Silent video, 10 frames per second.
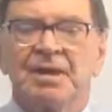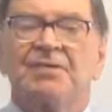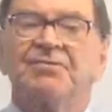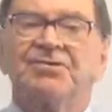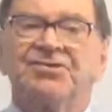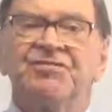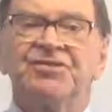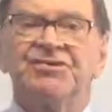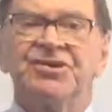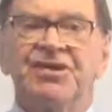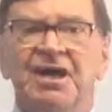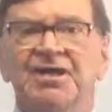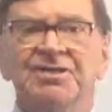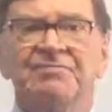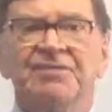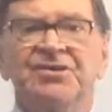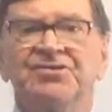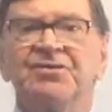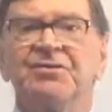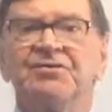For a sophisticated
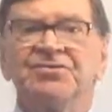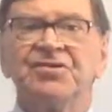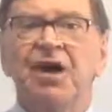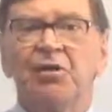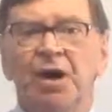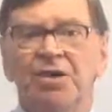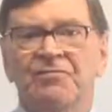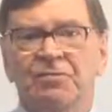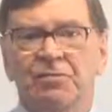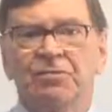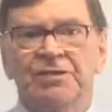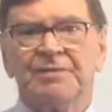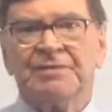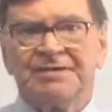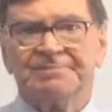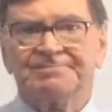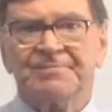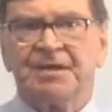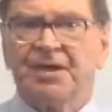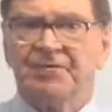investor, there is no overall limit
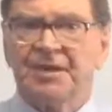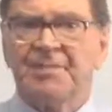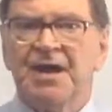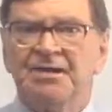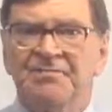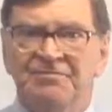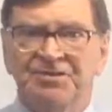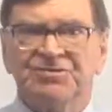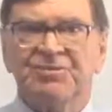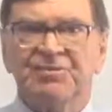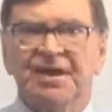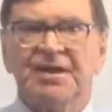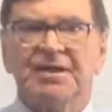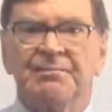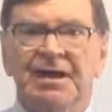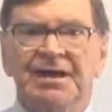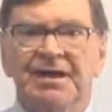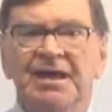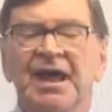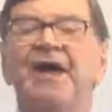on the amount of investment they can make,
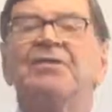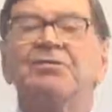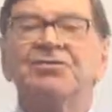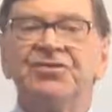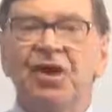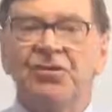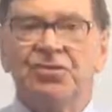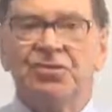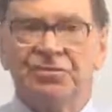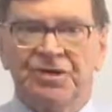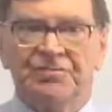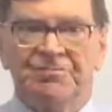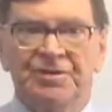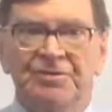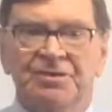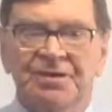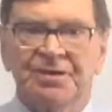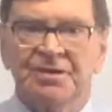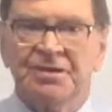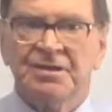and there is no cooling off
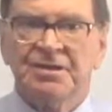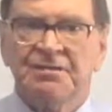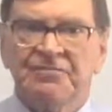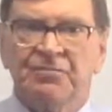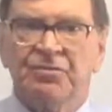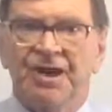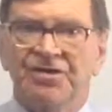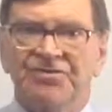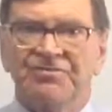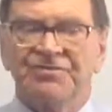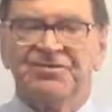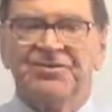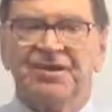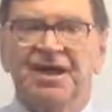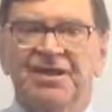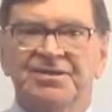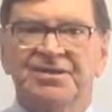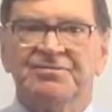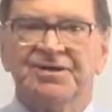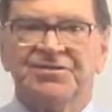period for a sophisticated
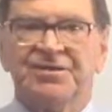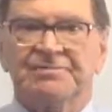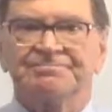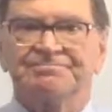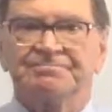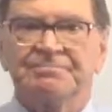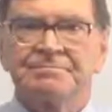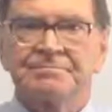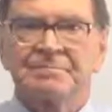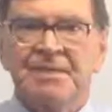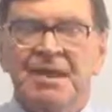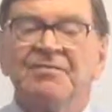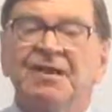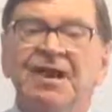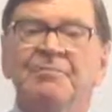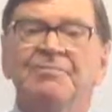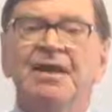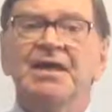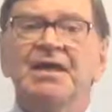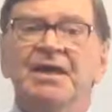investor. The
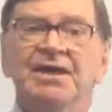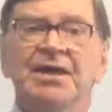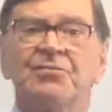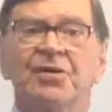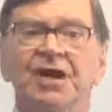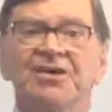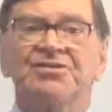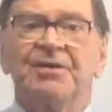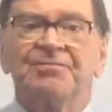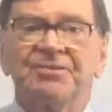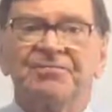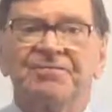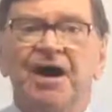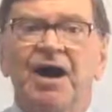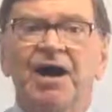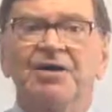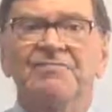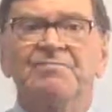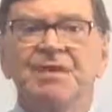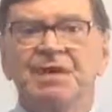company can raise up to
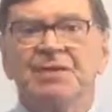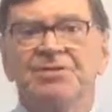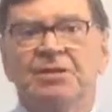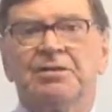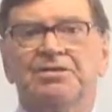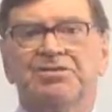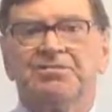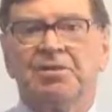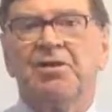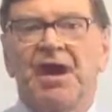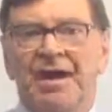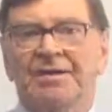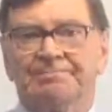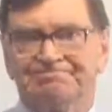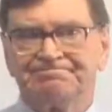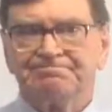$5 million per annum